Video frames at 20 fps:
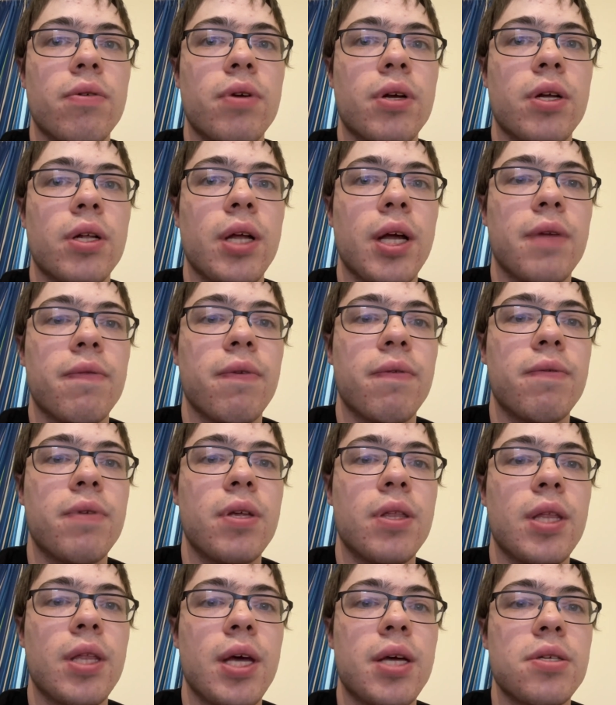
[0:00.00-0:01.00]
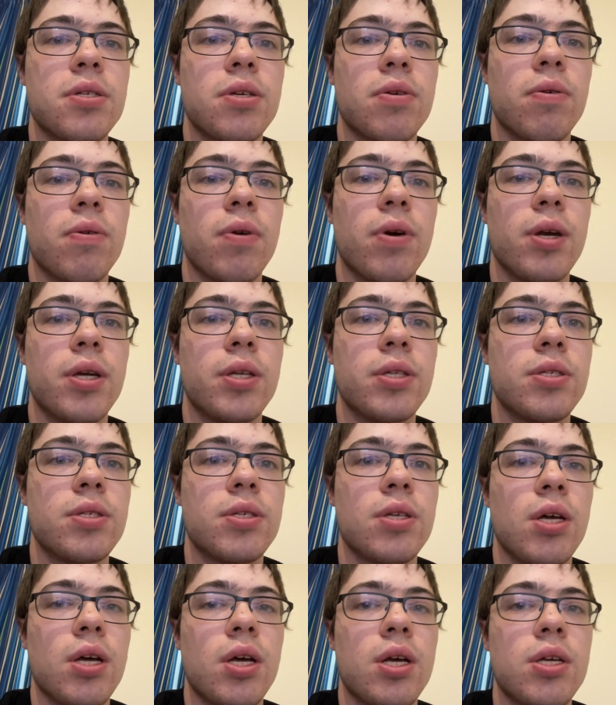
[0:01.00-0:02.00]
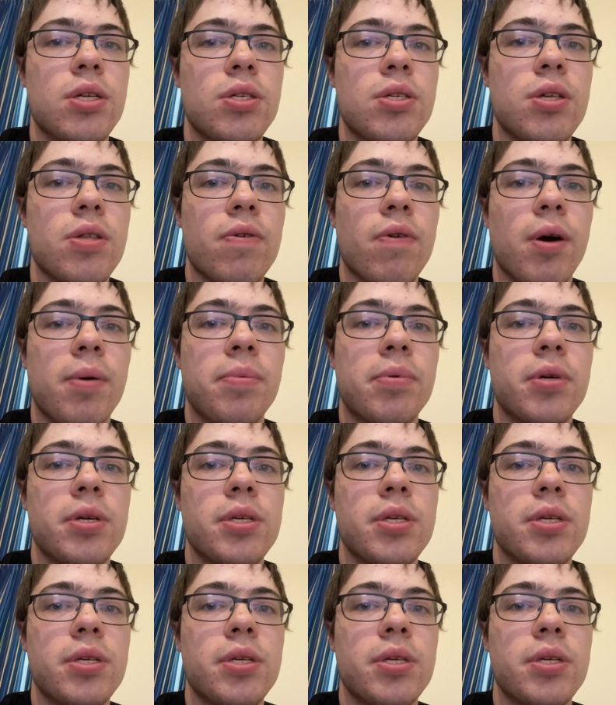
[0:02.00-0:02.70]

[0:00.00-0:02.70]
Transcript: collect 15,000 coins. So they're all pretty